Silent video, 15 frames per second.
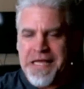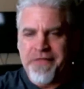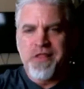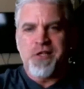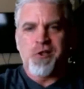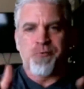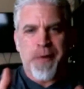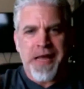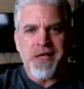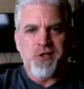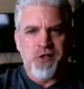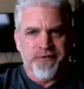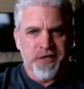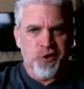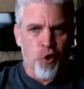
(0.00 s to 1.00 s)
in the
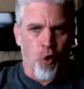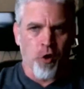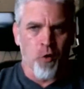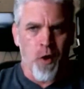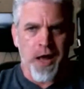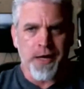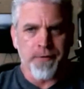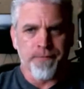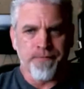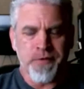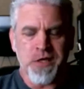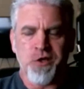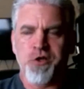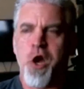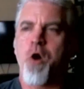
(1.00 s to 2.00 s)
space of a doorway.
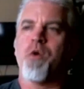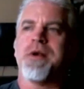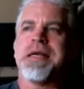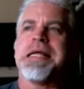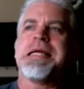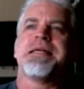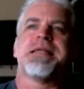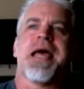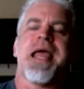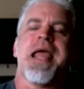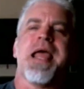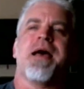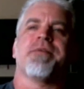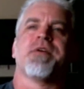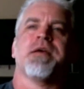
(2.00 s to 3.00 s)
You don't need to
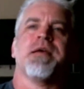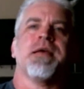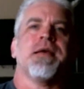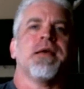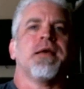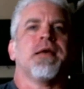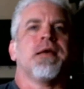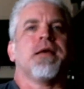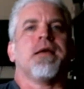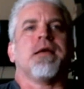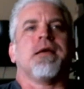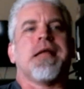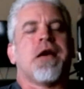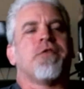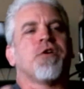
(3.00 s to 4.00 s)
have,
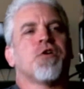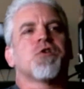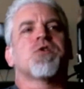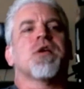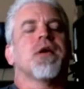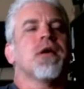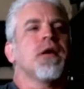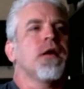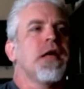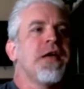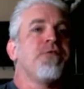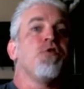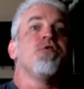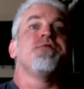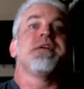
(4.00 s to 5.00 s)
now there's,
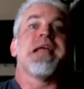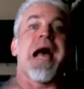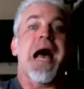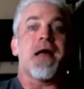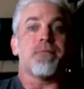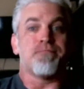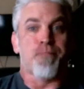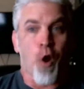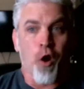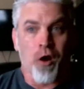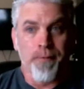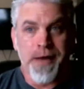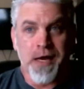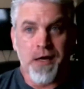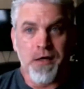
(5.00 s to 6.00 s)
if you've got
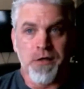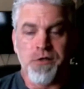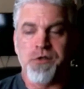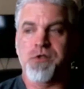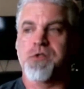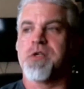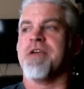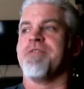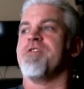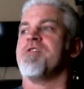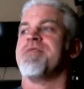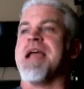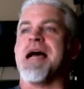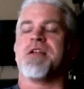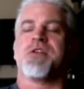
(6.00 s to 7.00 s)
barbells, if
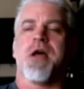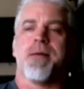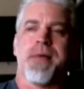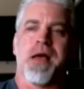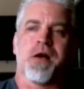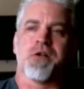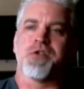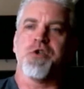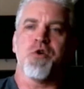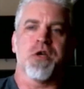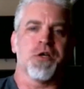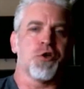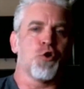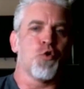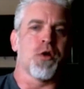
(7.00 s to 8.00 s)
you've got dumbbells, you
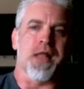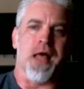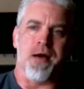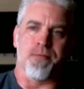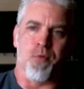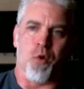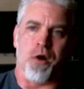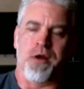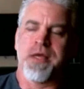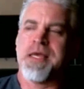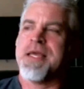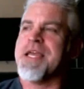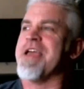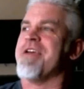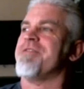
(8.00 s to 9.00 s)
can do a lot more.
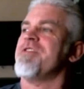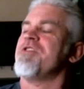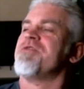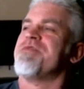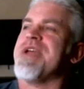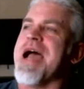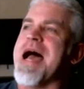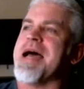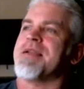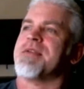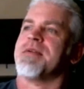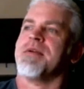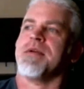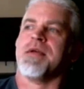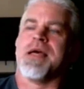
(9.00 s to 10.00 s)
If you've
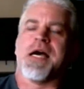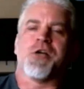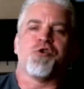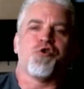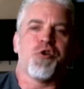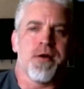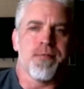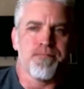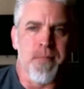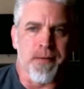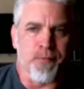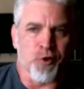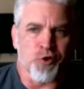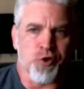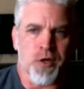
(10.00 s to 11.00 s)
got a gym
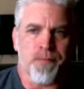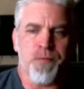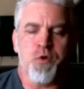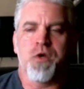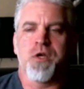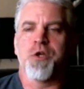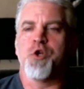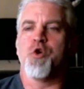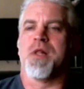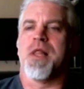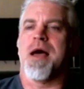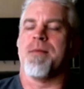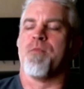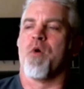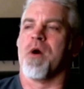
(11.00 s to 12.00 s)
membership. You can do
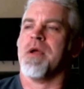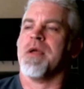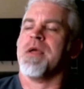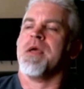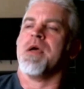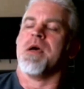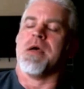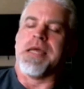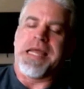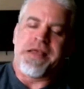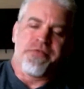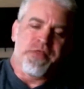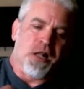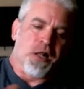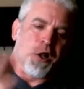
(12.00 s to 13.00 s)
a lot more.
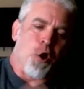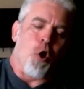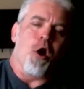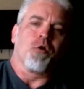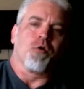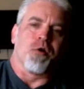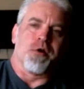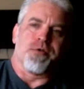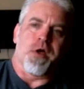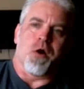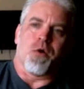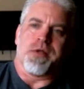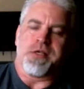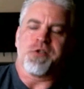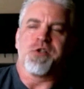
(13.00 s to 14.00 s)
In the long run,
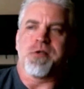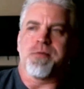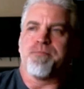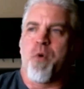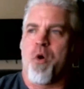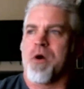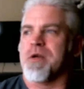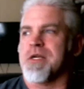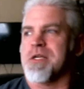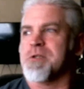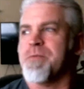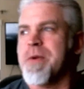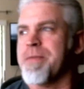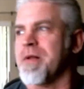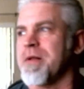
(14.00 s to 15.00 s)
though, this is important
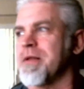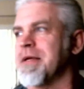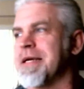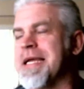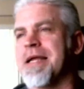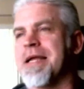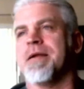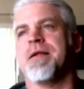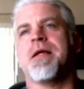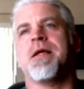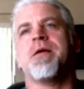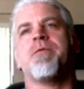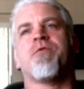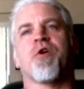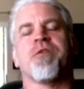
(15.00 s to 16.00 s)
because people, again,
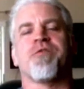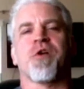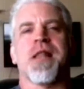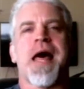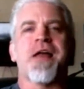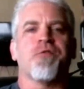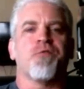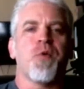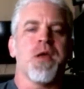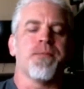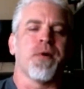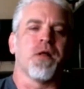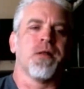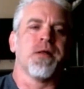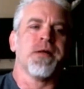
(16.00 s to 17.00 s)
for, for a lot of
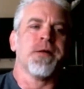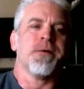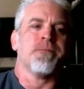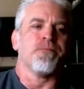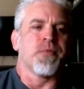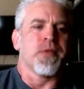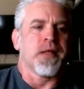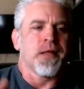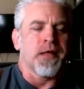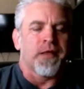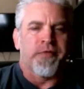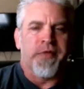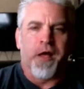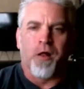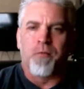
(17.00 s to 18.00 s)
people,
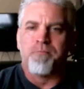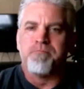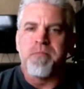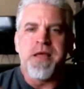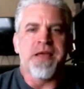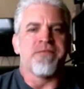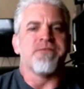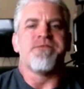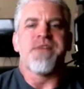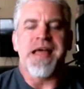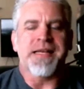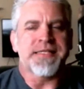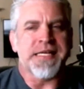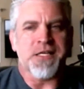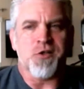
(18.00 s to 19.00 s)
they'll
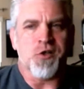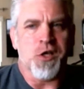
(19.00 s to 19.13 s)
invent